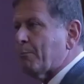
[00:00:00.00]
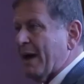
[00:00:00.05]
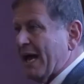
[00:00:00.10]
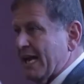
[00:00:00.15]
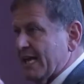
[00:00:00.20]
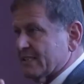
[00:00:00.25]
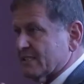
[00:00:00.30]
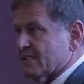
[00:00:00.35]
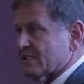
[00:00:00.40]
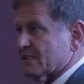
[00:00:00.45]

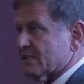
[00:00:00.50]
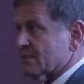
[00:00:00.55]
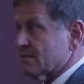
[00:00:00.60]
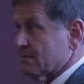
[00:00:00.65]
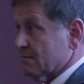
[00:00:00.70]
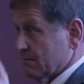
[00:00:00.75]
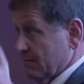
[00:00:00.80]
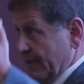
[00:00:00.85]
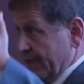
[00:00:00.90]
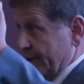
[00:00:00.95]
pellets
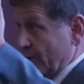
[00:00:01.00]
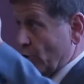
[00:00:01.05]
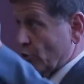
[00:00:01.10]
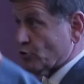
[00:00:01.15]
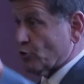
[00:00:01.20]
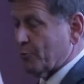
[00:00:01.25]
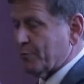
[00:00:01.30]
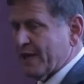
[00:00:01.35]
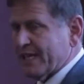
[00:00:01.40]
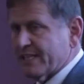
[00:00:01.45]
in the
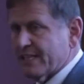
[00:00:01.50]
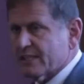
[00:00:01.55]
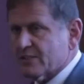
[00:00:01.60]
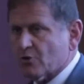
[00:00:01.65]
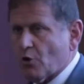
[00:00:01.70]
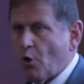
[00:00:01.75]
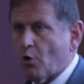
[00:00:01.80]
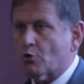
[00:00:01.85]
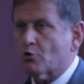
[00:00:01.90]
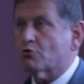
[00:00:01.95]

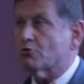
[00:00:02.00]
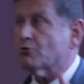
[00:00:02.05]
orthopedics or